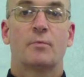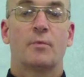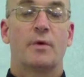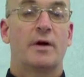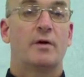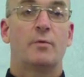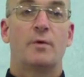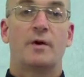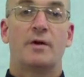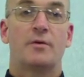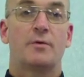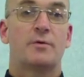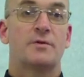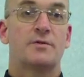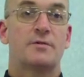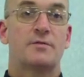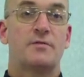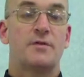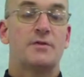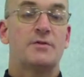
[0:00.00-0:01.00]
whether it
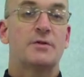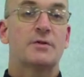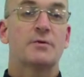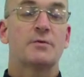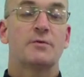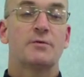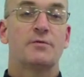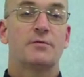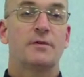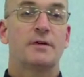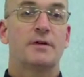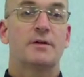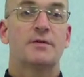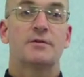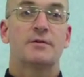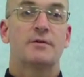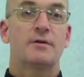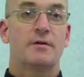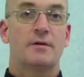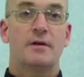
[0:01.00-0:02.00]
was a physical
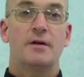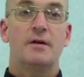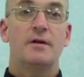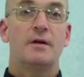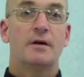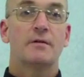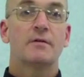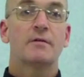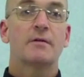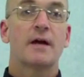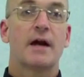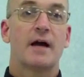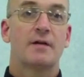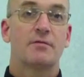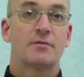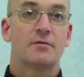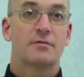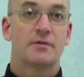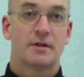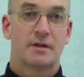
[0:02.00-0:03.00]
affliction or any other kind
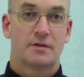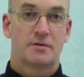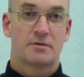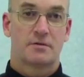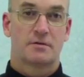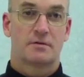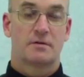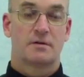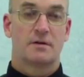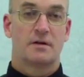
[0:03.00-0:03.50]
of affliction,